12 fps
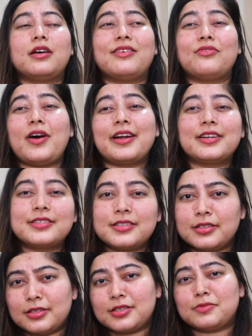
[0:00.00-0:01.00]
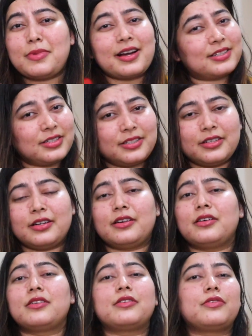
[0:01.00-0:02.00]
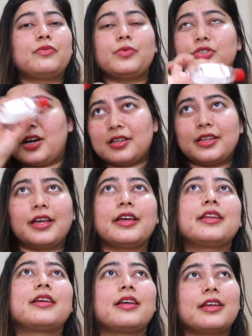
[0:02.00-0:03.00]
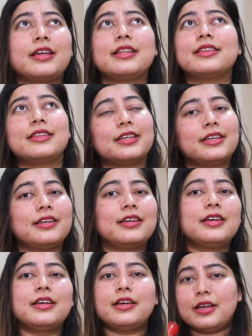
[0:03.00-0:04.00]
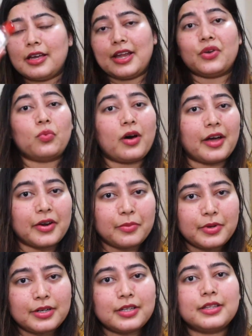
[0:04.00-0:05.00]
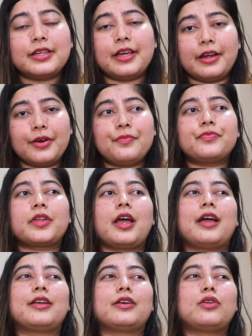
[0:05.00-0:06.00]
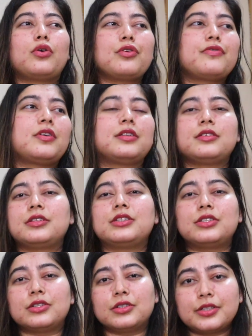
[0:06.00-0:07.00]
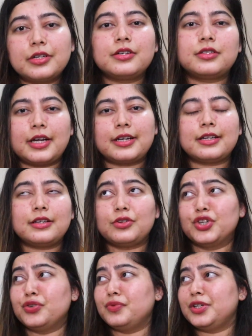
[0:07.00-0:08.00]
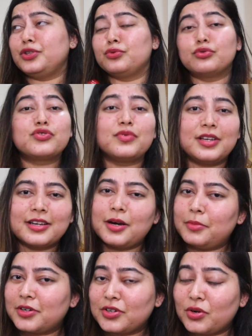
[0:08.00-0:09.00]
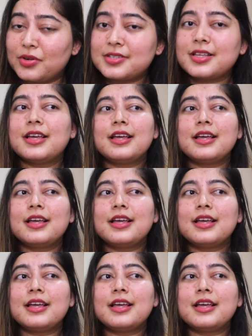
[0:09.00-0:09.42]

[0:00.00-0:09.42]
viruses, bacteria which are there in the environment, in the air, and a lot of other dirt that we usually come across.